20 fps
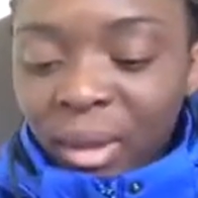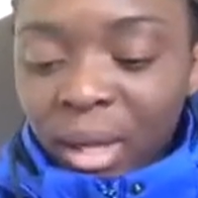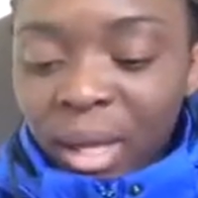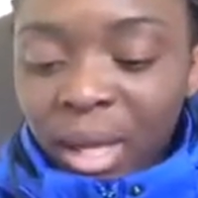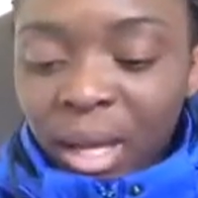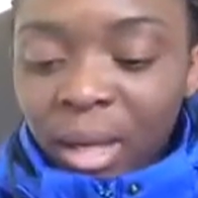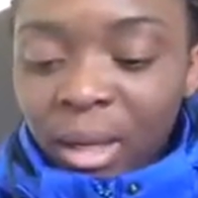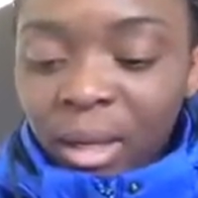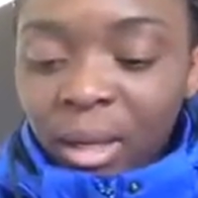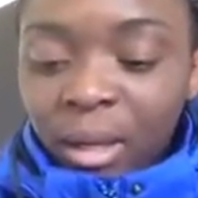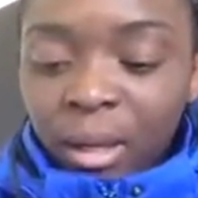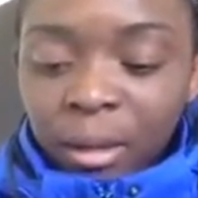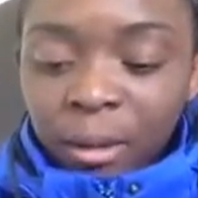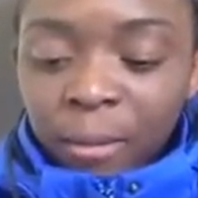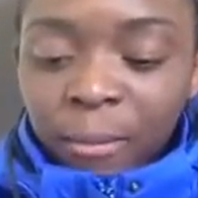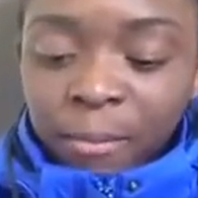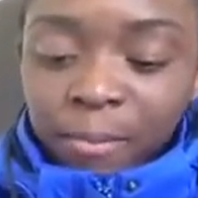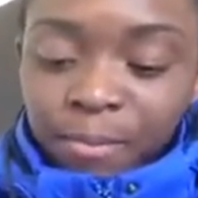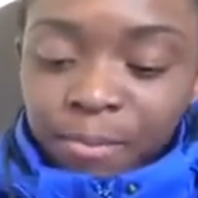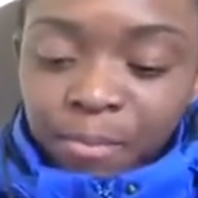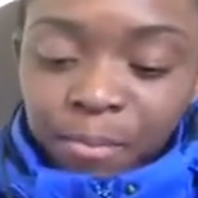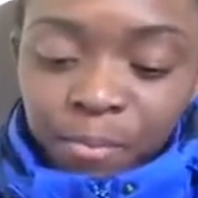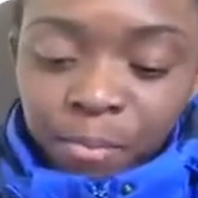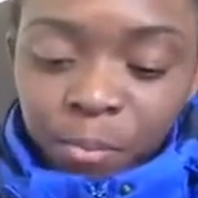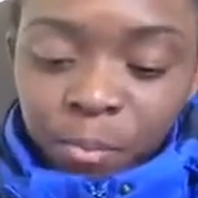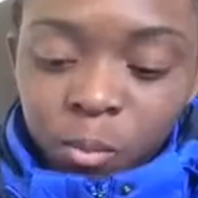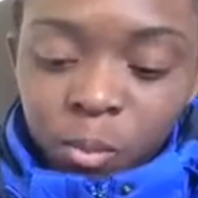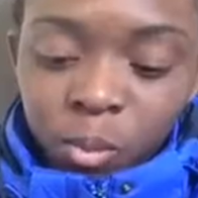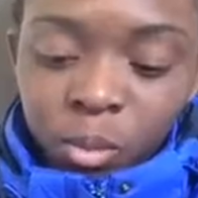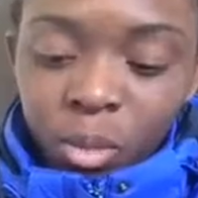And,
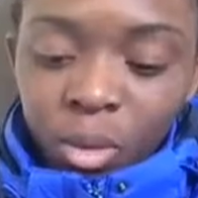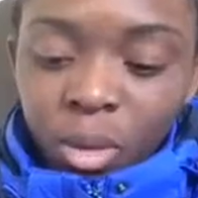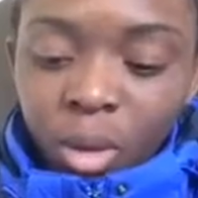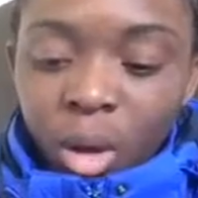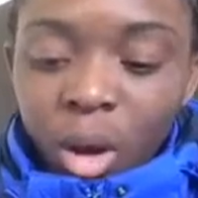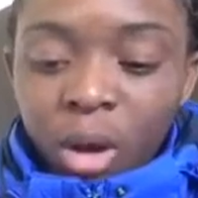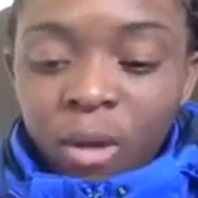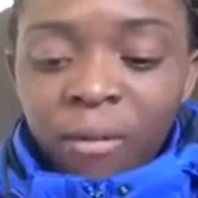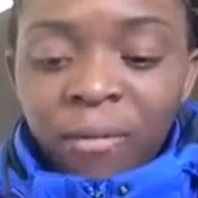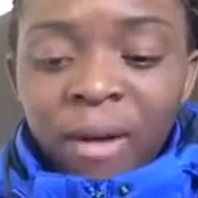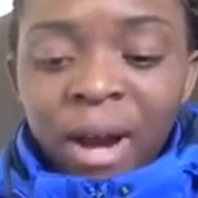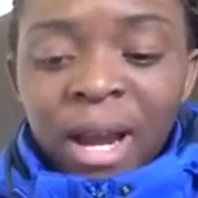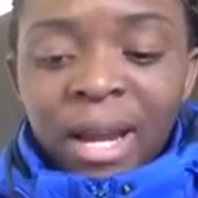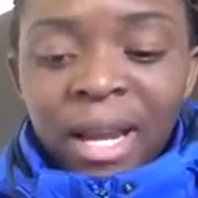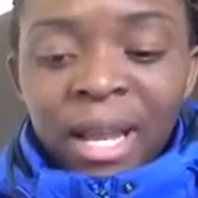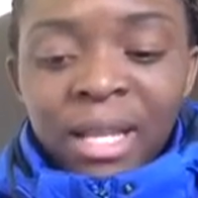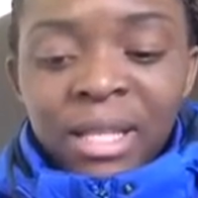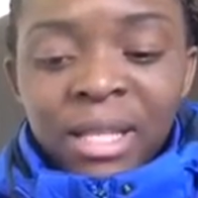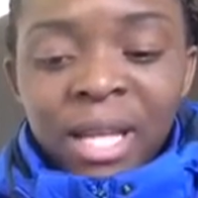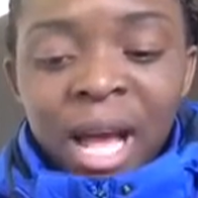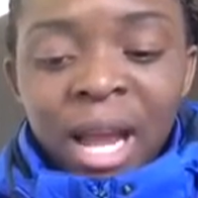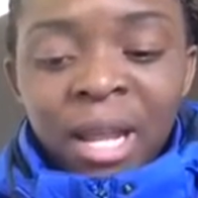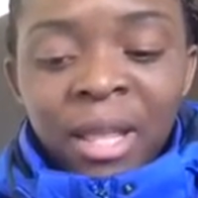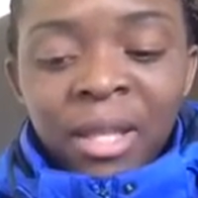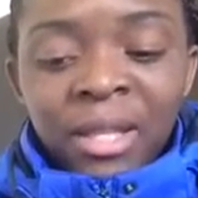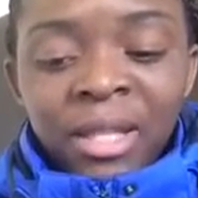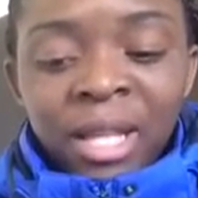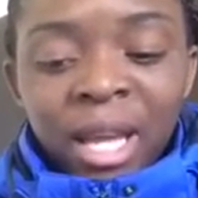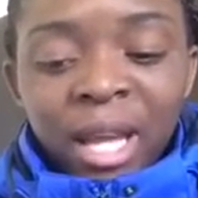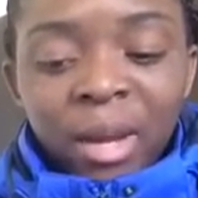on Friday is kind of
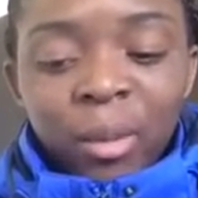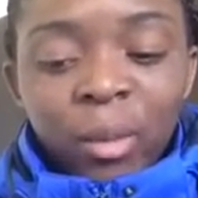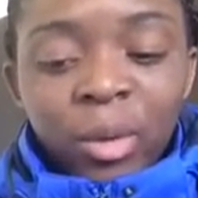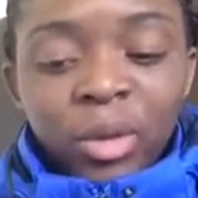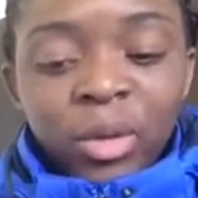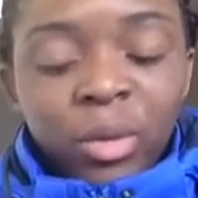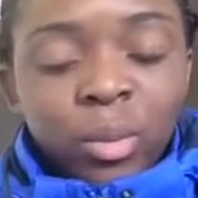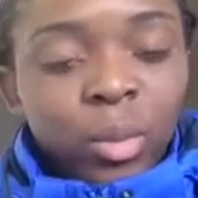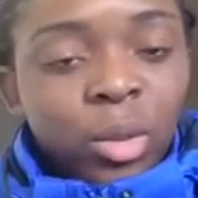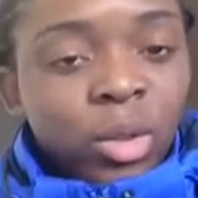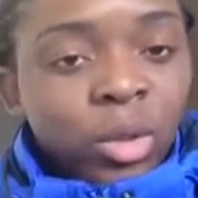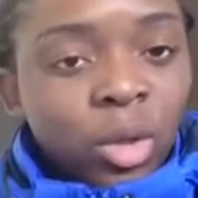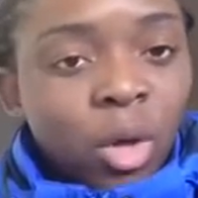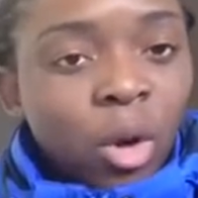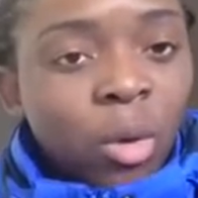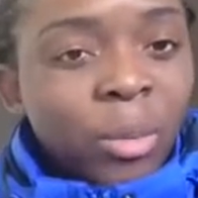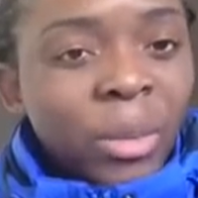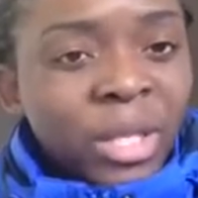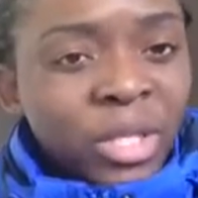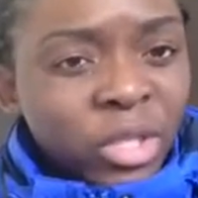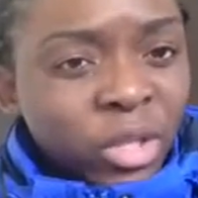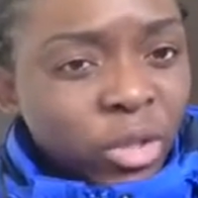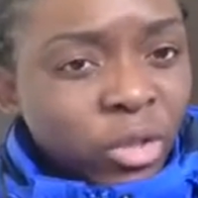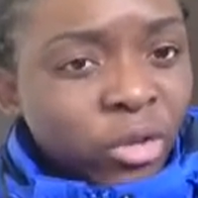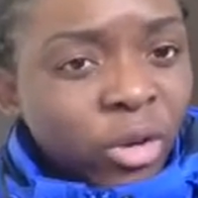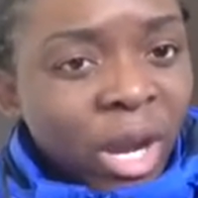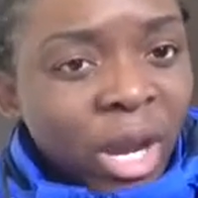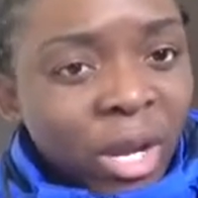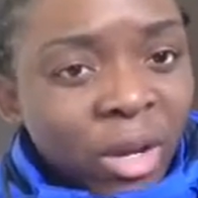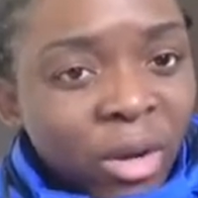the day when you go meet your
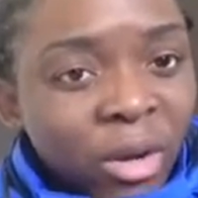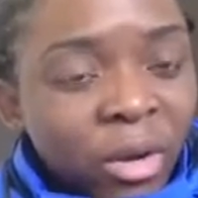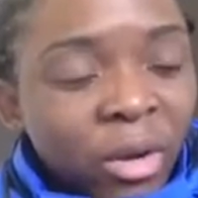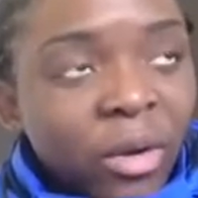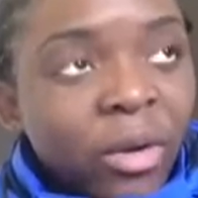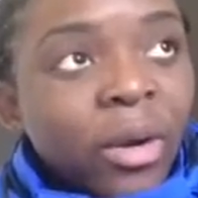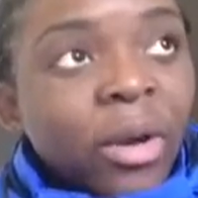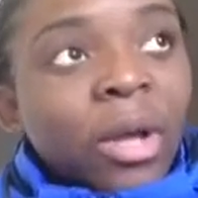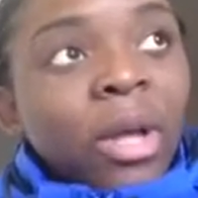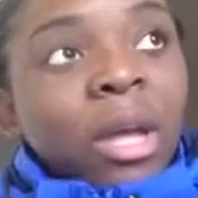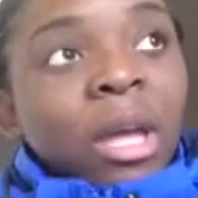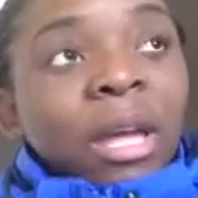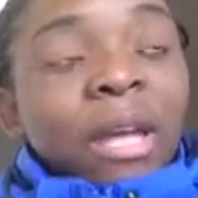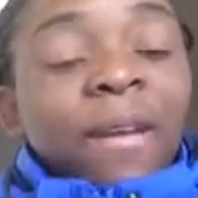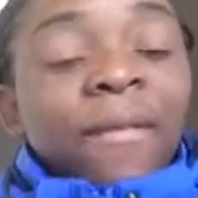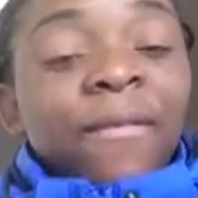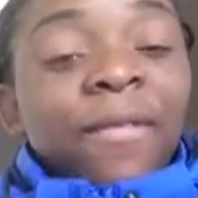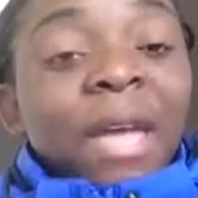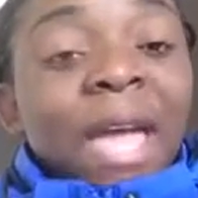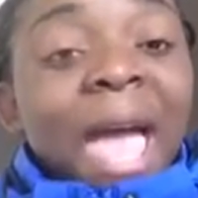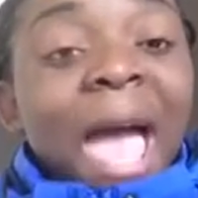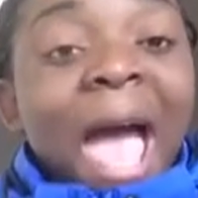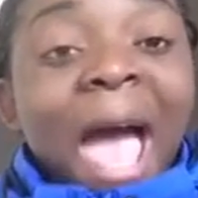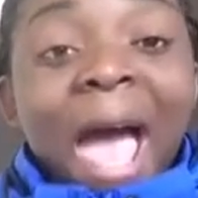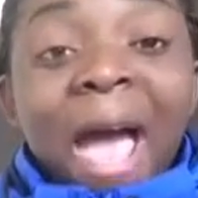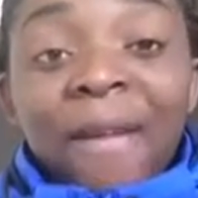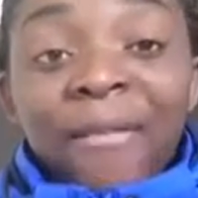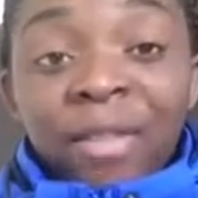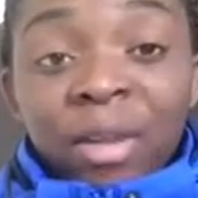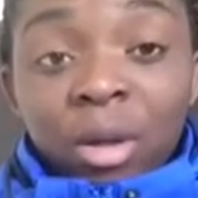trainer, if they
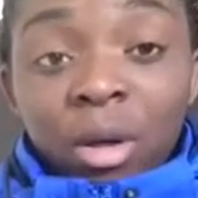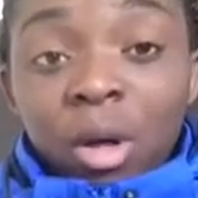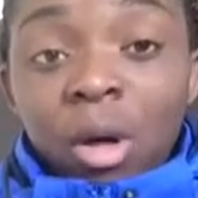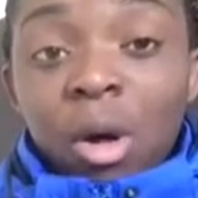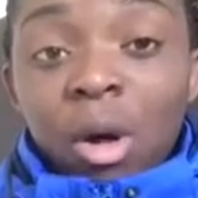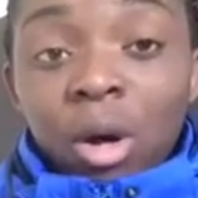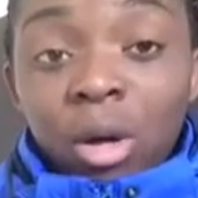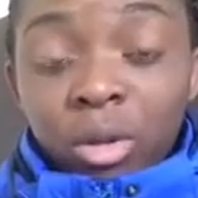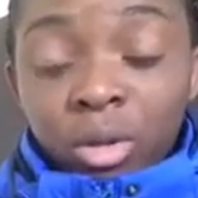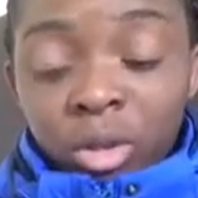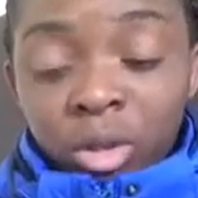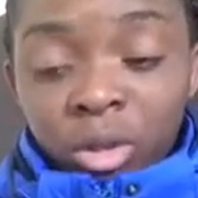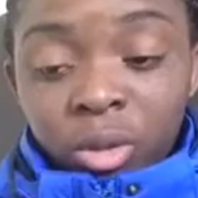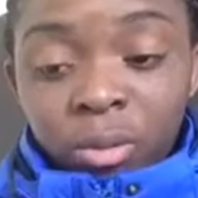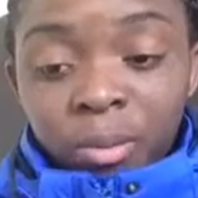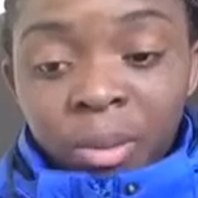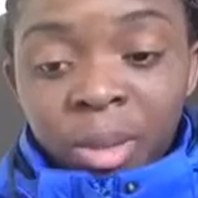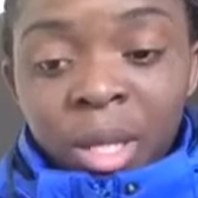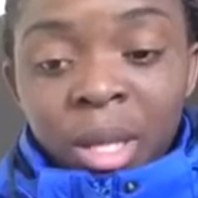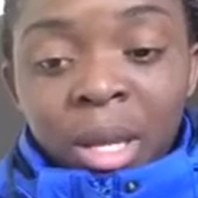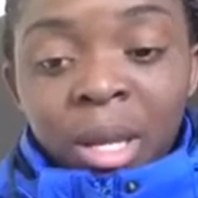haven't called you.